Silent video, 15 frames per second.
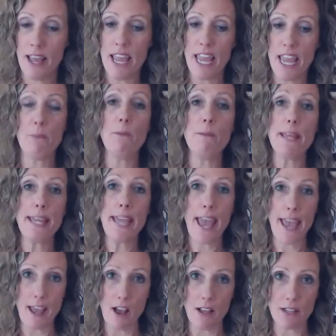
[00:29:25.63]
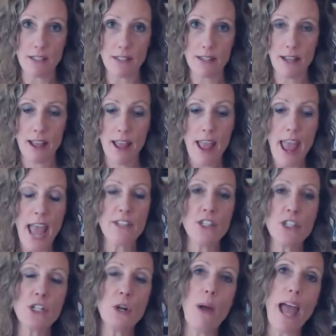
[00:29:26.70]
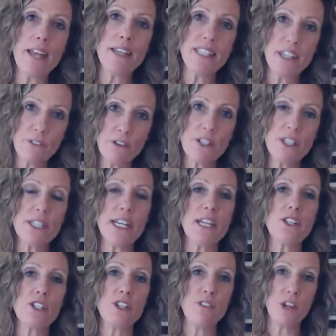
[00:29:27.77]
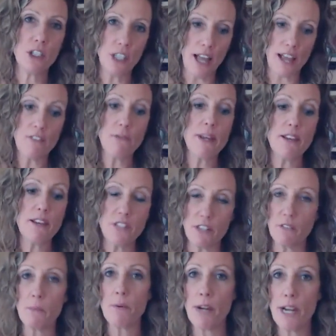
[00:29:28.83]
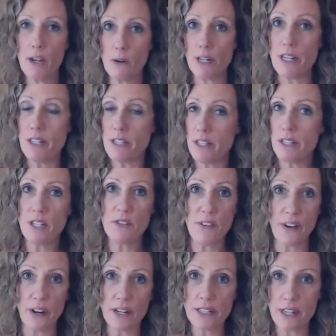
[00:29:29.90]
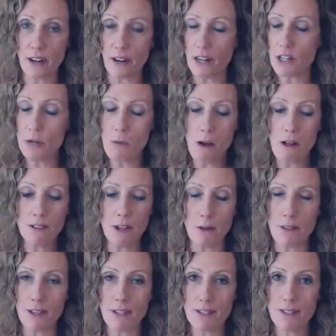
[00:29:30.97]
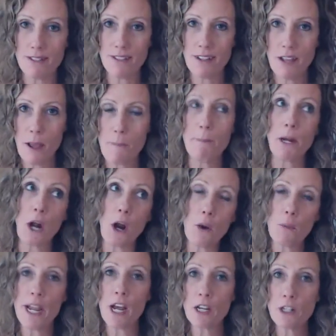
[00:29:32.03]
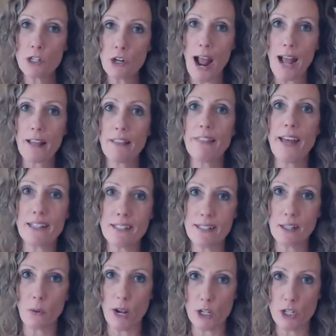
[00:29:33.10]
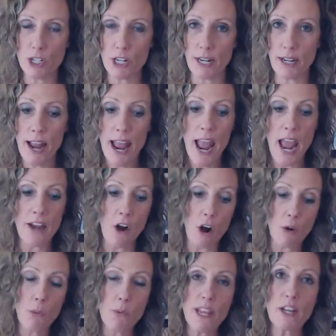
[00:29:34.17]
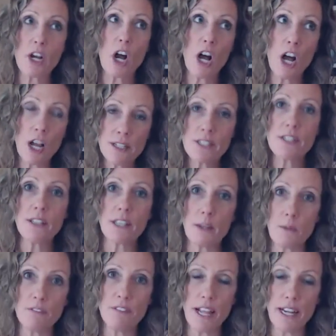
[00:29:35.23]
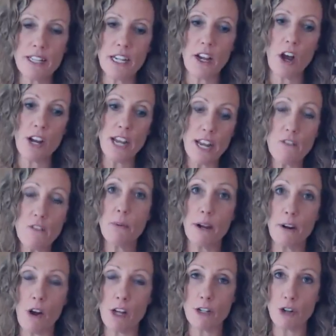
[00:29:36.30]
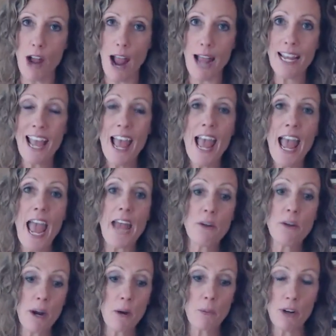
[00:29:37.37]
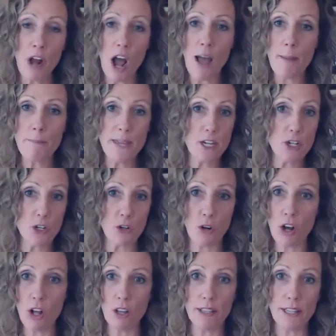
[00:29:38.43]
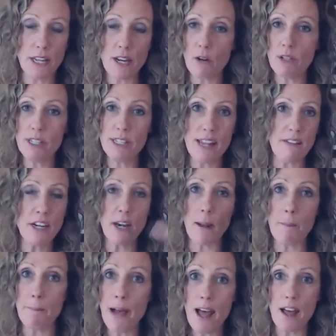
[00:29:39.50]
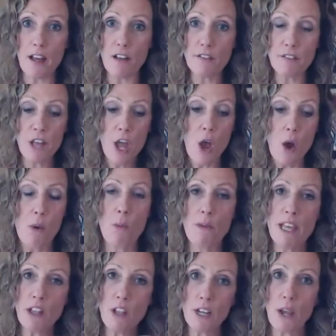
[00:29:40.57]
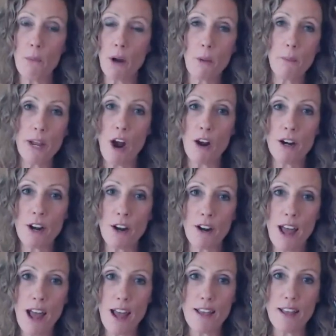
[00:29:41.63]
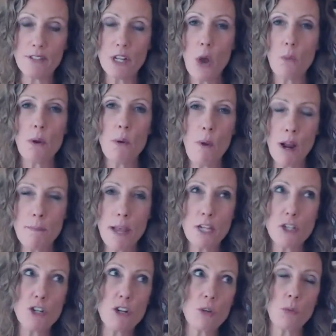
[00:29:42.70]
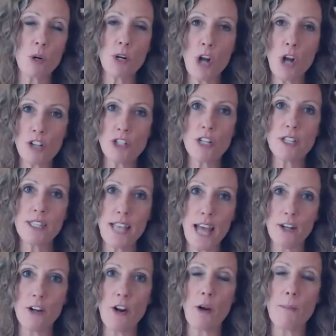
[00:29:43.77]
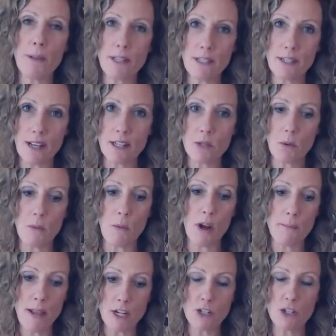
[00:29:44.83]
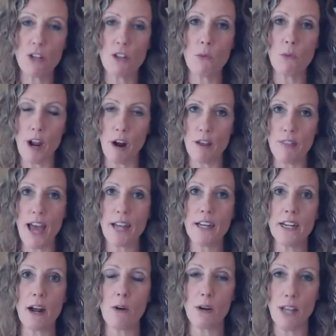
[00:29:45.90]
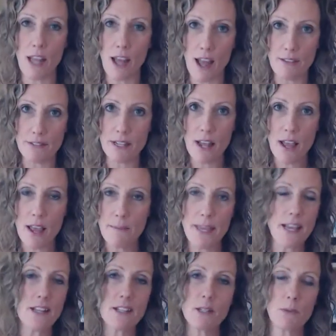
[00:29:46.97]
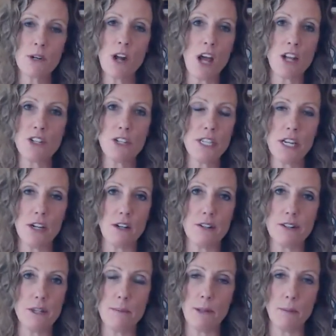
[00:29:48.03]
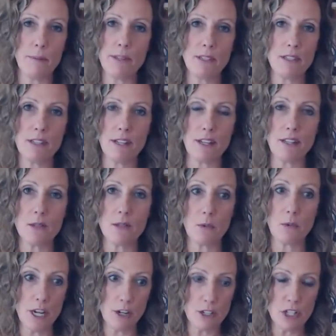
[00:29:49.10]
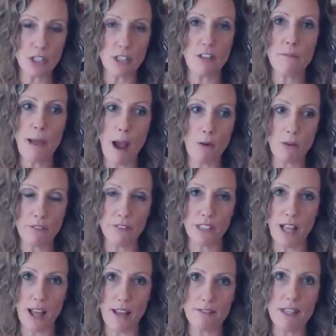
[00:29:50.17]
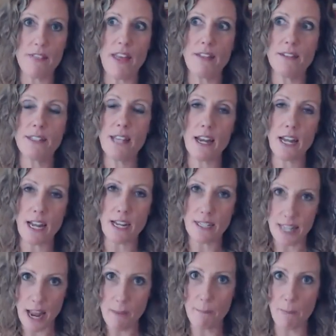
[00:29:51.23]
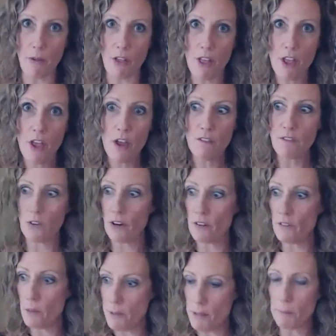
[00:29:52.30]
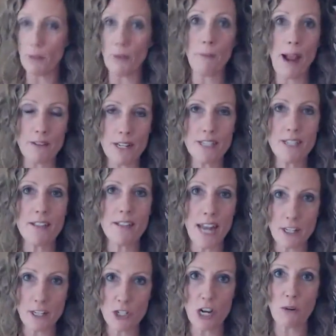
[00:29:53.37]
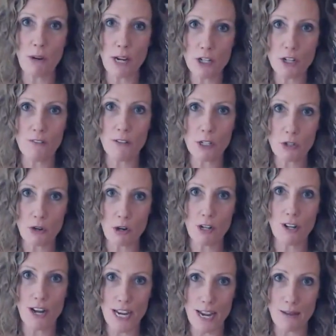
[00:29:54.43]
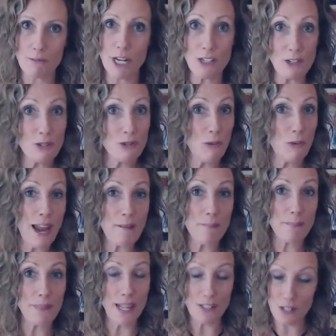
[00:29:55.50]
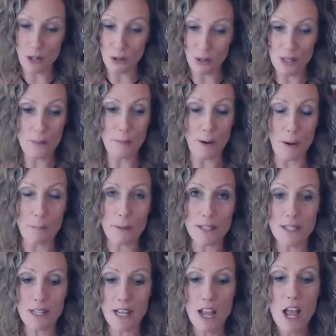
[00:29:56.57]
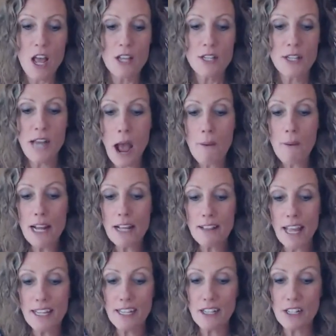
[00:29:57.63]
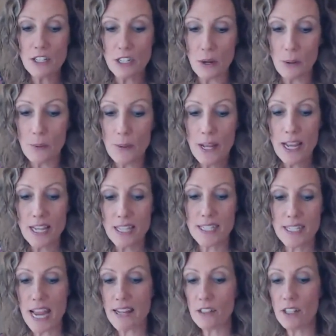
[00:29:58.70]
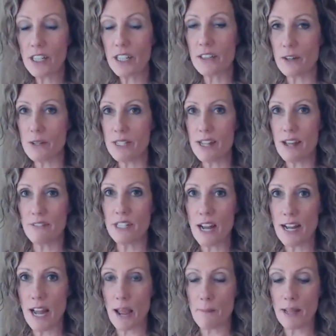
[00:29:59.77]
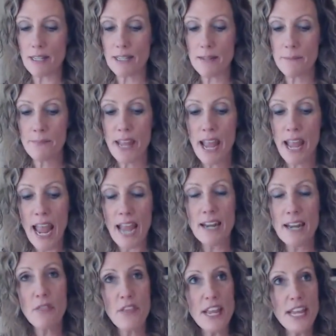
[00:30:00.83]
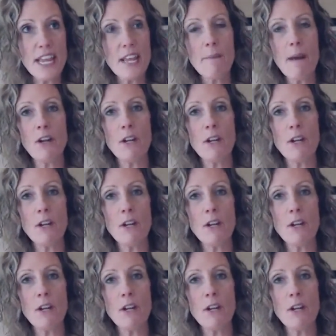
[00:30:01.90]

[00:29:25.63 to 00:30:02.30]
It would be chaos. And so at different stages of our life, we have different priorities in these various areas. You all know this. But are we on track? That's the question. And are we constantly reflecting on if we're on track and where we're not? Because you're all, 7 and above. When we look at where we are in our lives, we want to make sure that we're not just that in our business. We want to make sure that we are that in our lives, because we're not just here to build businesses. We're here to live powerful lives that then set an example for the people around us and the next generation of extraordinary game changers, right? That's totally the purpose. So now what I'd like you to do is take a look at those 7 dynamics. And in thinking about